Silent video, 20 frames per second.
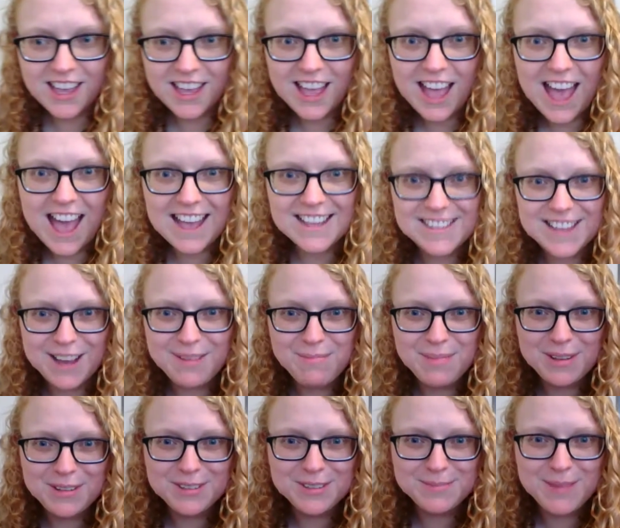As I
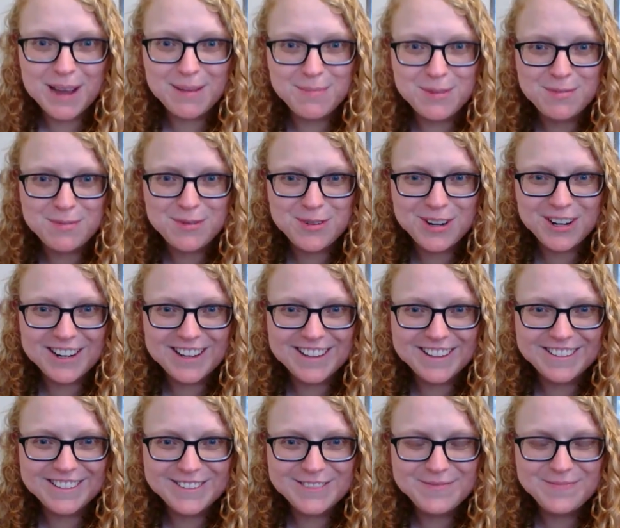build my
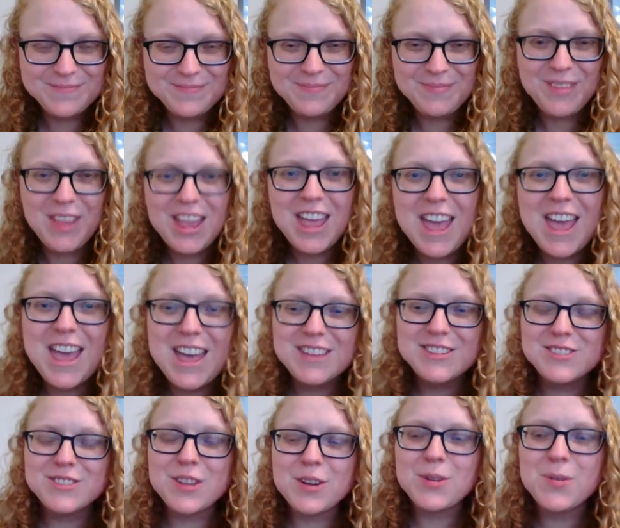memorial.
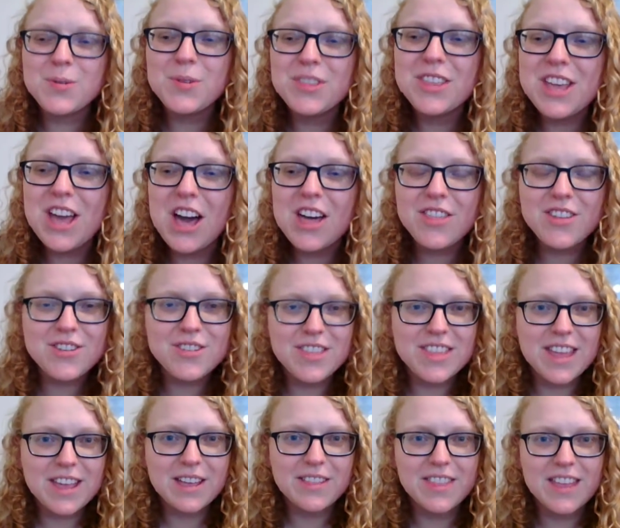So the other
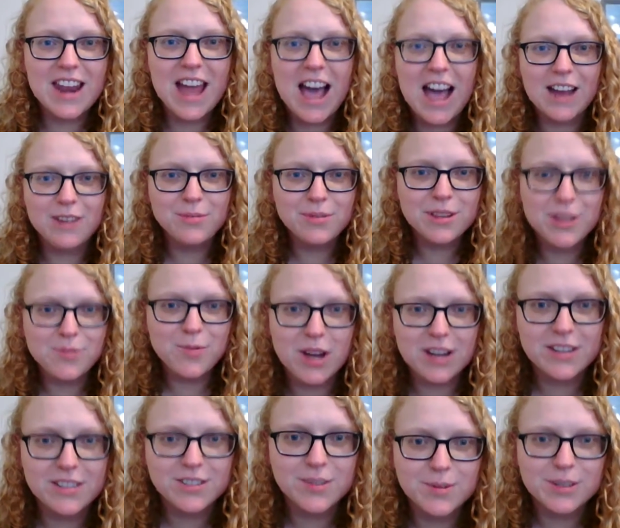thing that I really
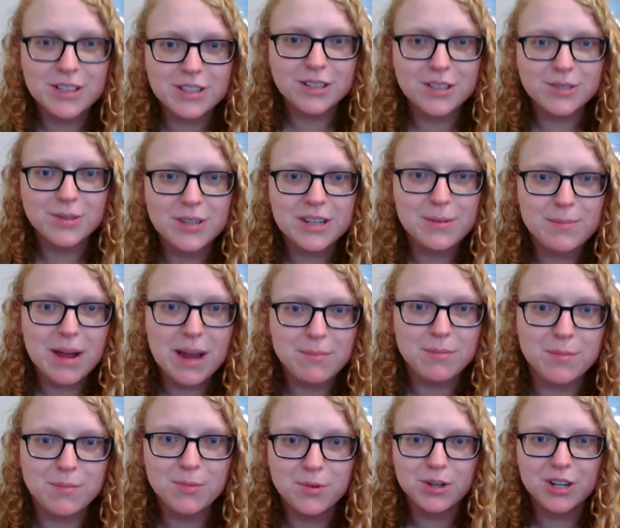wanted to include in my
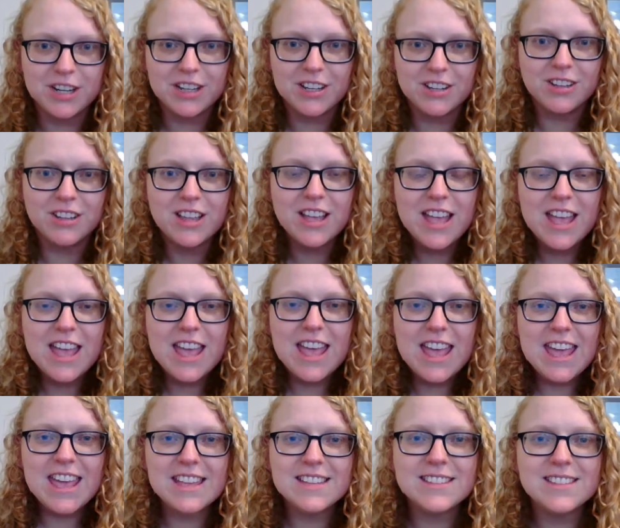memorial
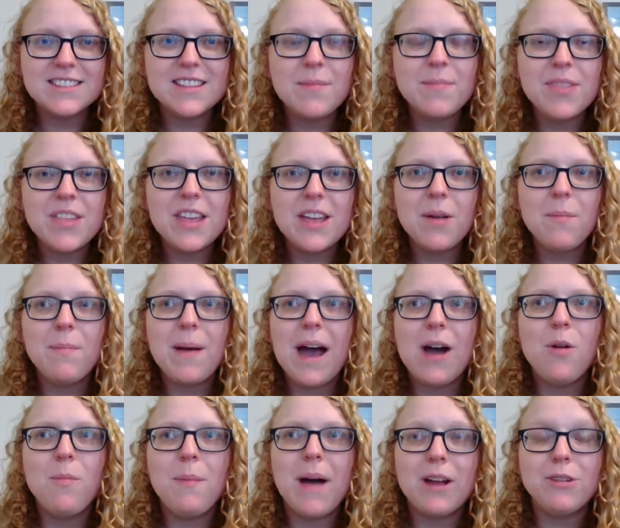is something
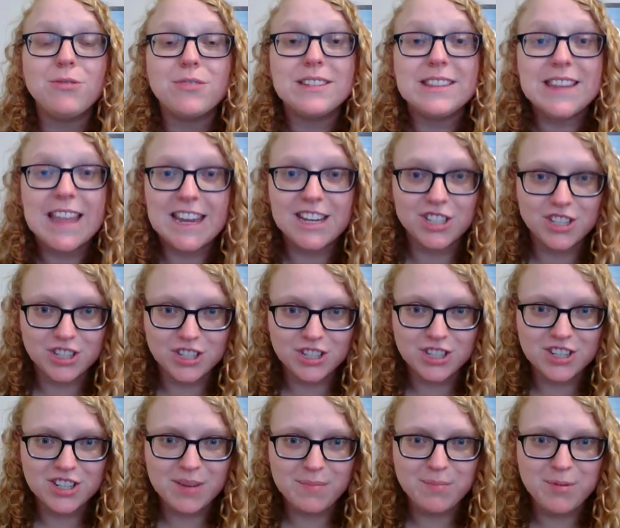about my
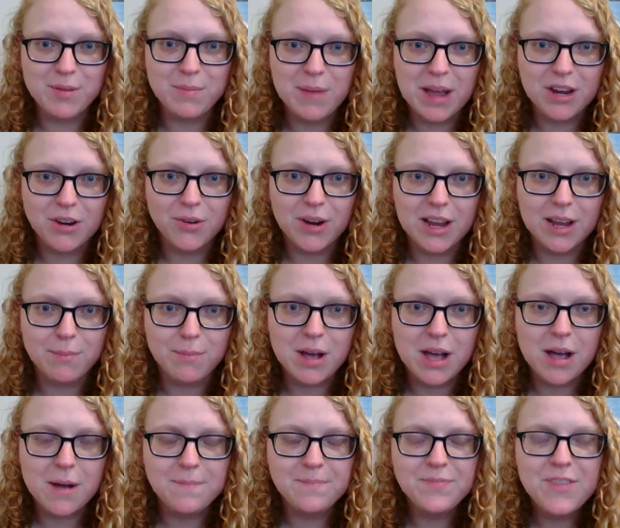relationship with my grandma.
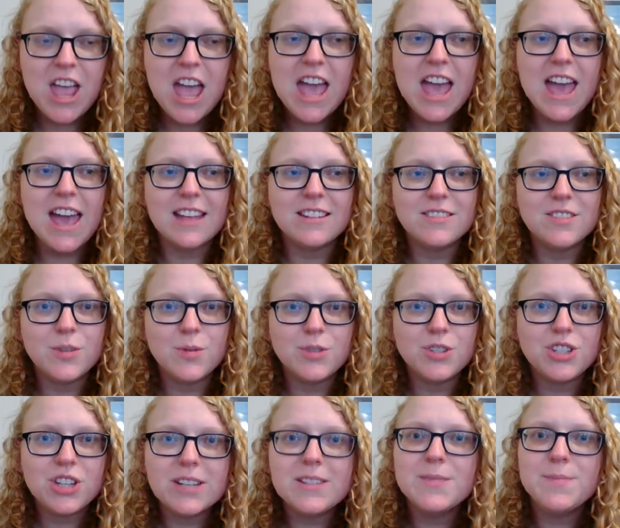And so
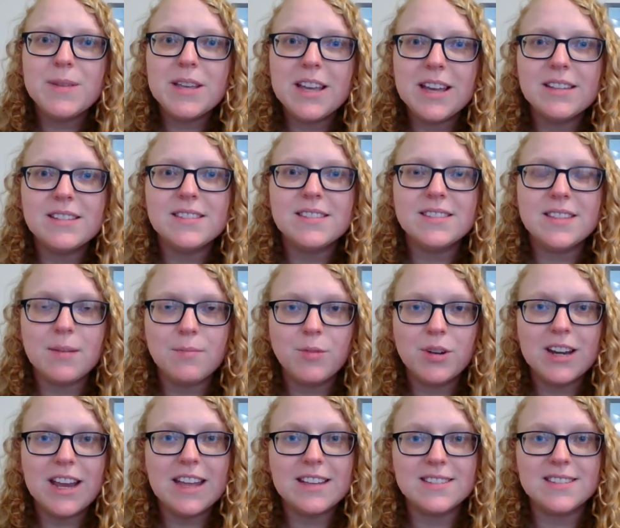just because someone has